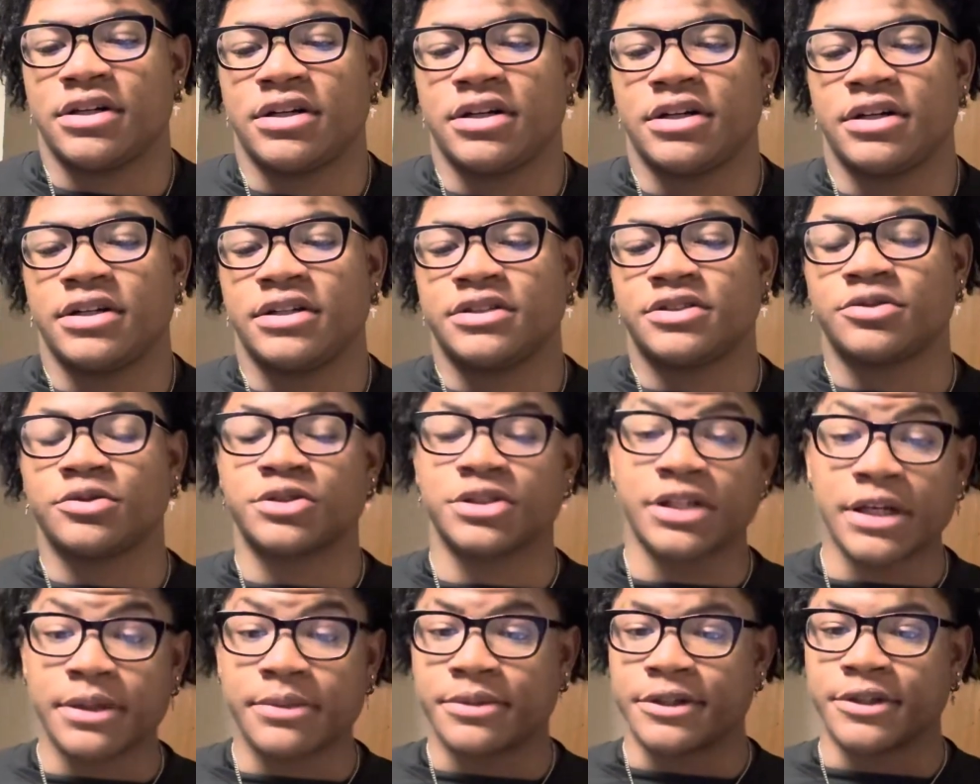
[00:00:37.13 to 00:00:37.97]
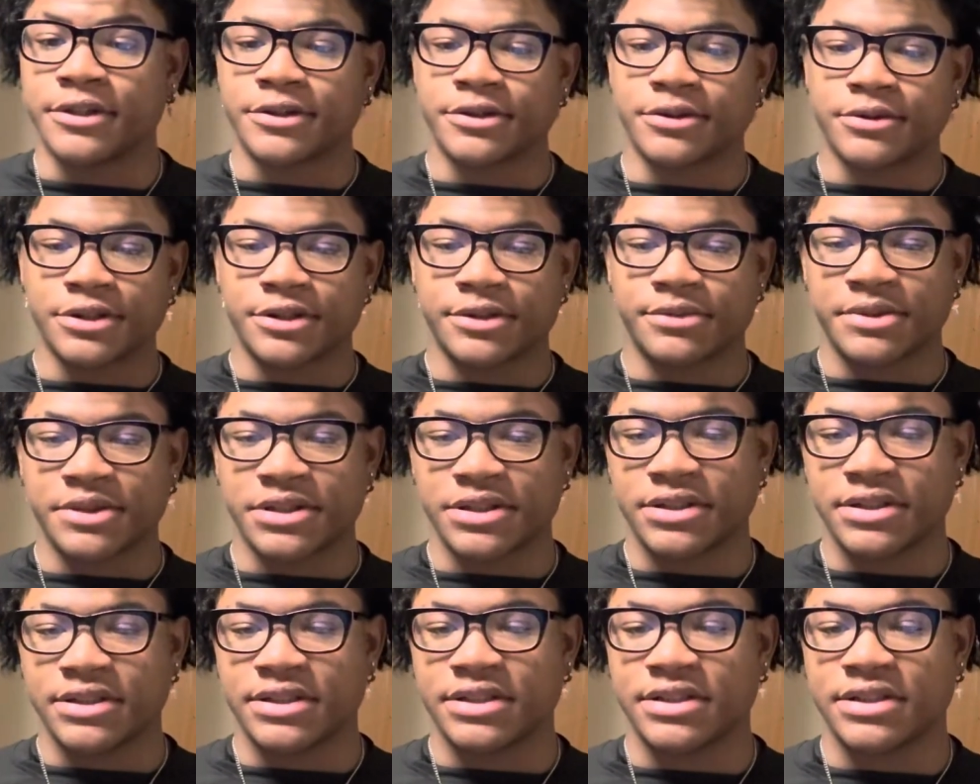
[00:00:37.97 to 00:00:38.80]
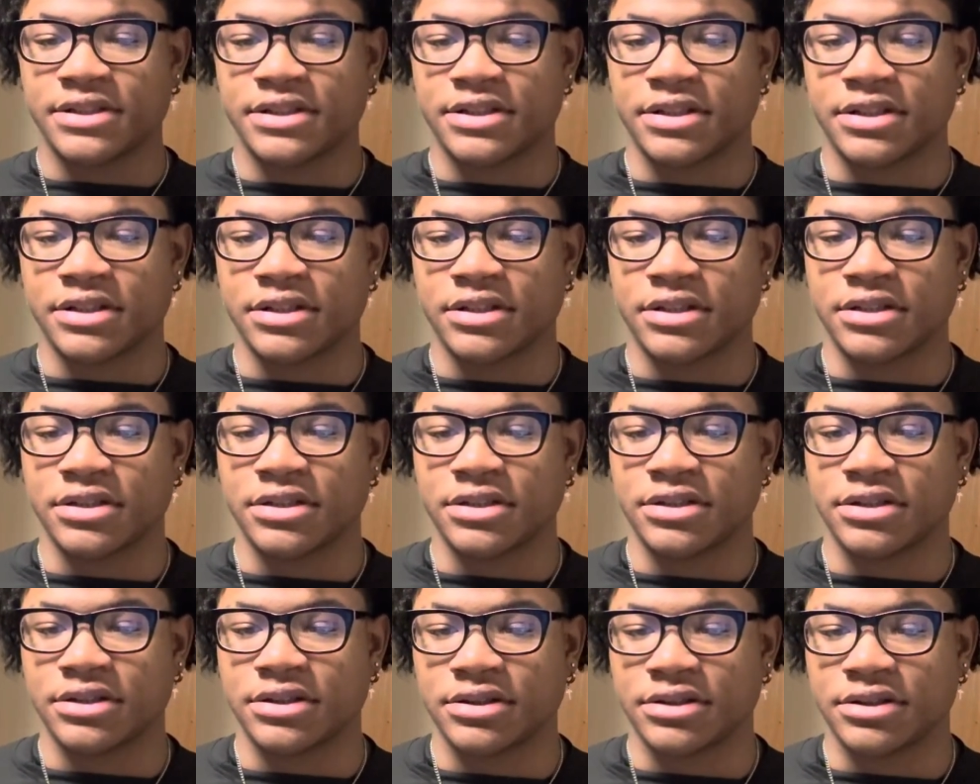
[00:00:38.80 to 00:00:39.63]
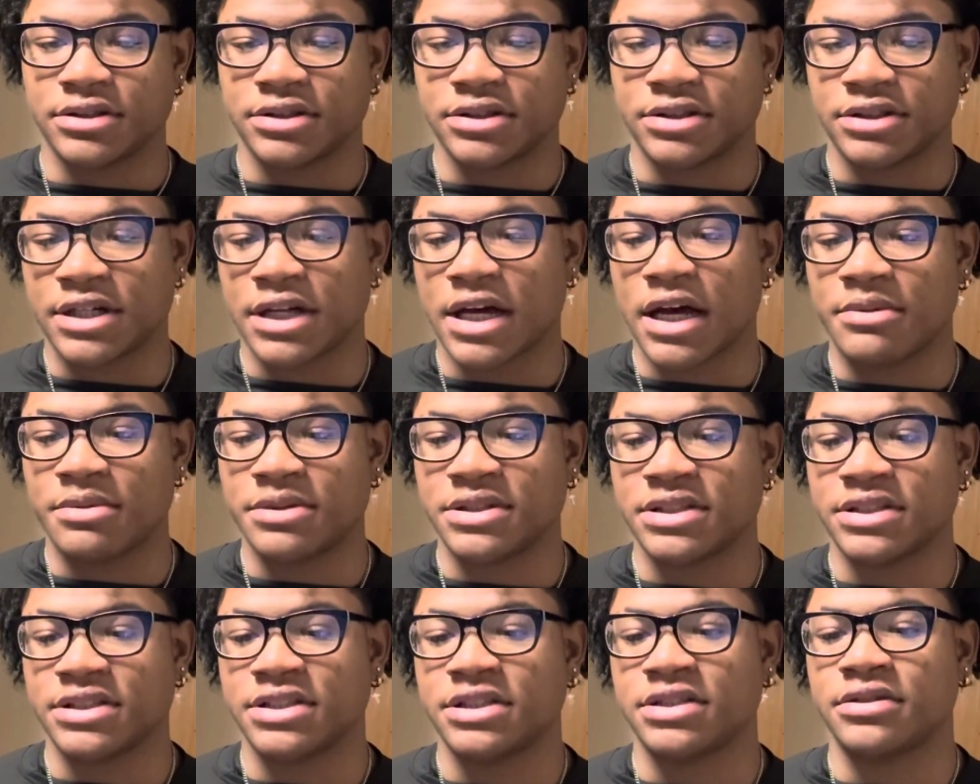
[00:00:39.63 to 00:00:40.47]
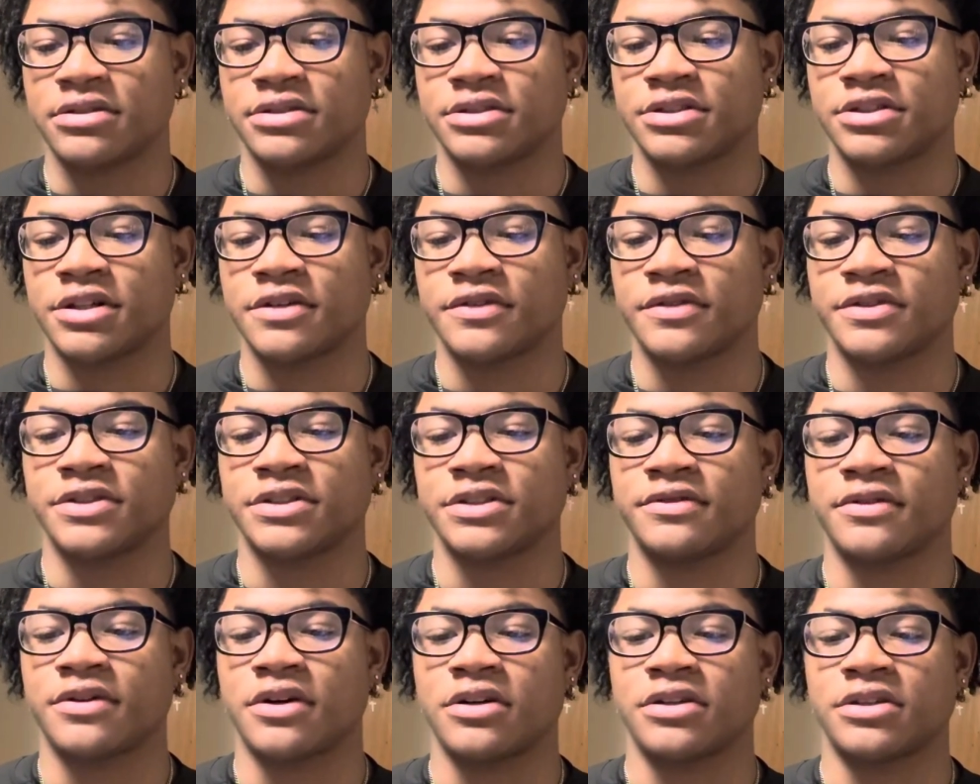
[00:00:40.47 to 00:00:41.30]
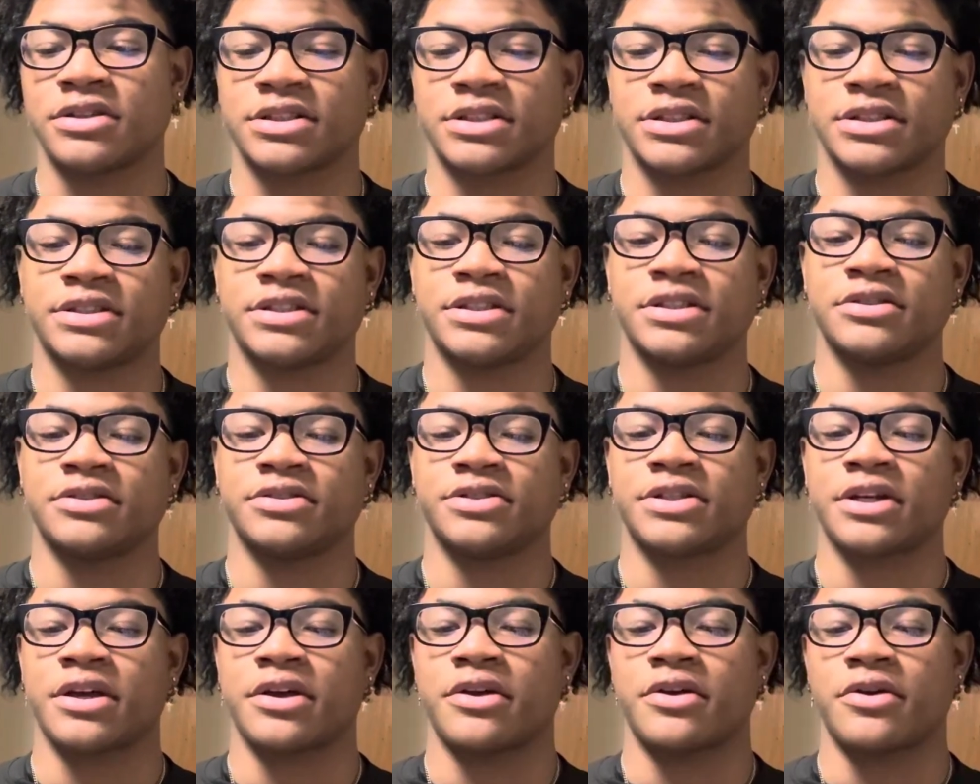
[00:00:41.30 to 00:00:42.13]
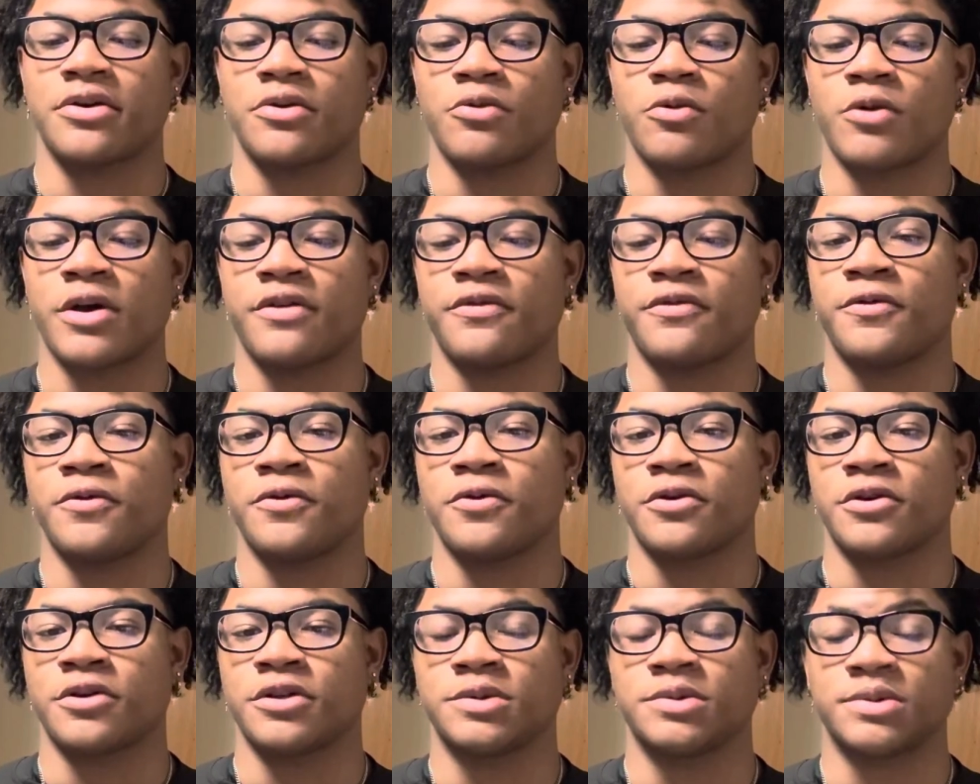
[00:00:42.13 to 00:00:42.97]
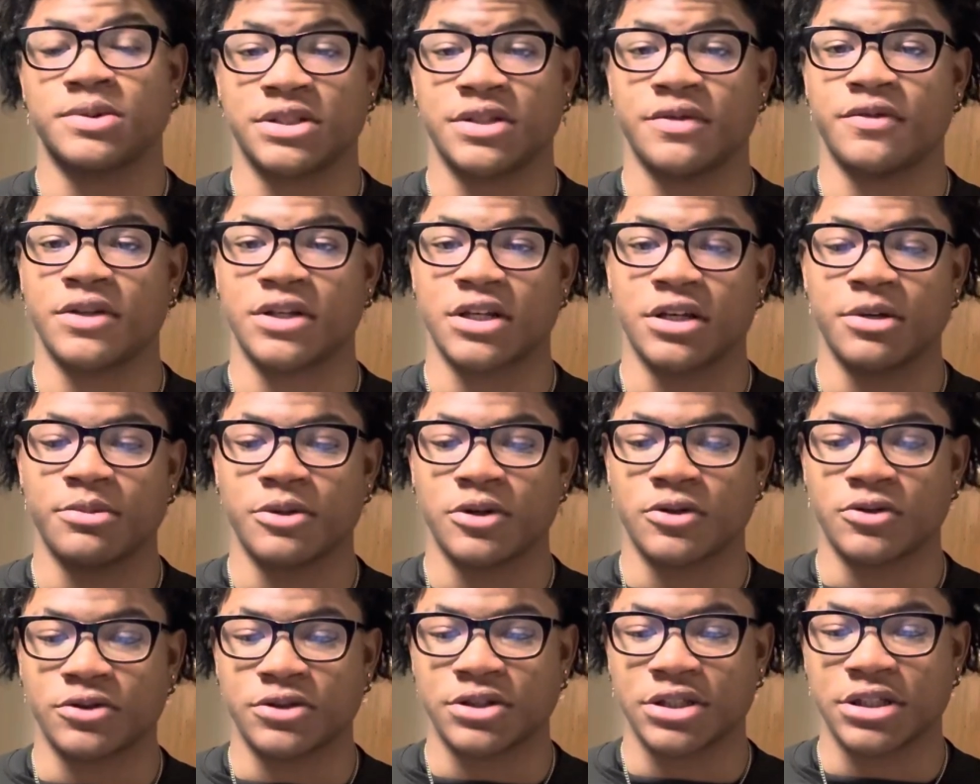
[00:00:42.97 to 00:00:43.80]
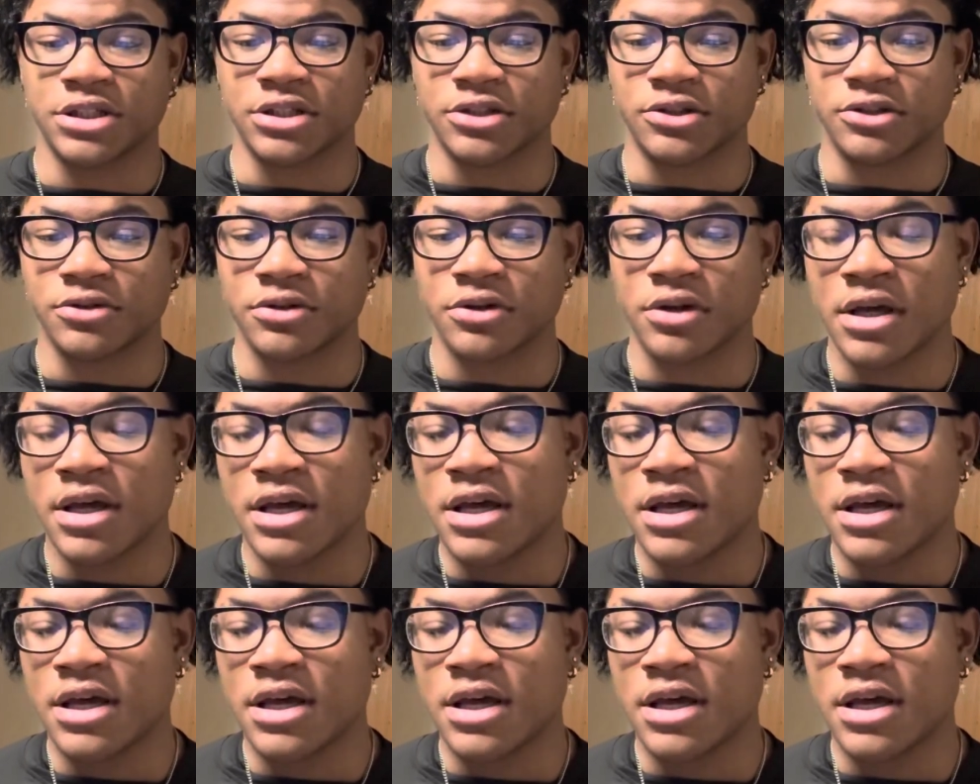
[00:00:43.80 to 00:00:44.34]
It's a receptor, which means its job is to sit on the surface of our skin cells and wait for a specific chemical signal.